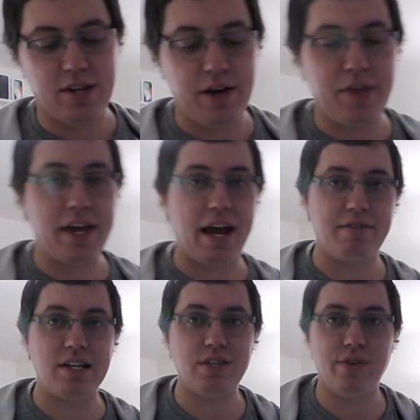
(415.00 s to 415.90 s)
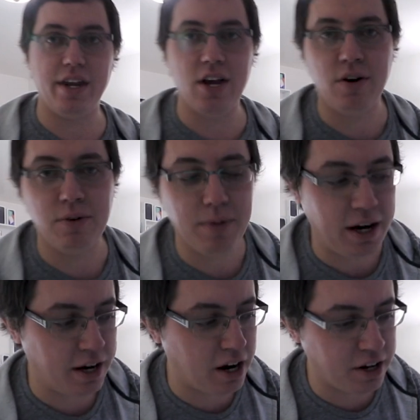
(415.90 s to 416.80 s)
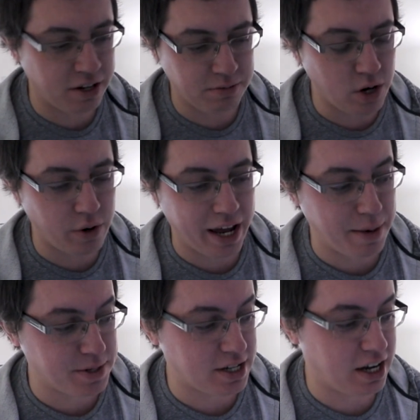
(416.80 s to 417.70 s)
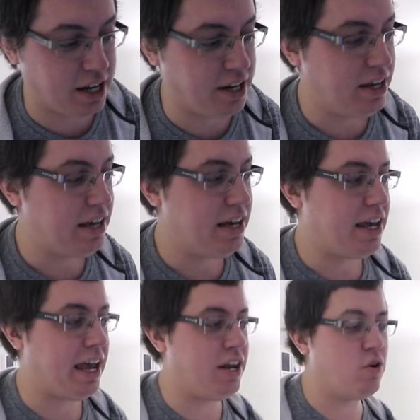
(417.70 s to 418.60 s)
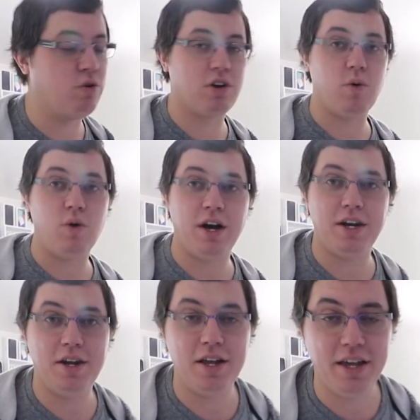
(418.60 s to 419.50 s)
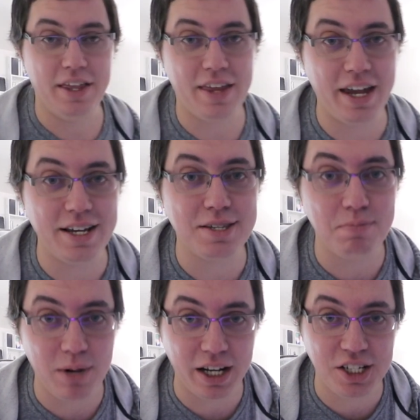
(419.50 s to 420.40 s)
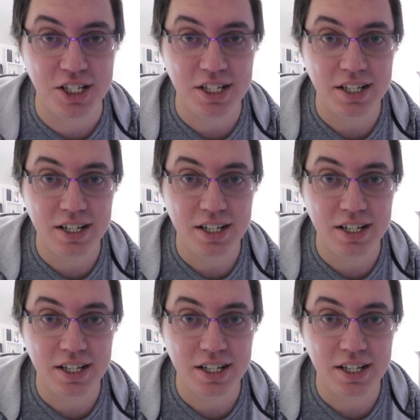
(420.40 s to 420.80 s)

So I think after this video, I'm going to go on Amazon and order one that is much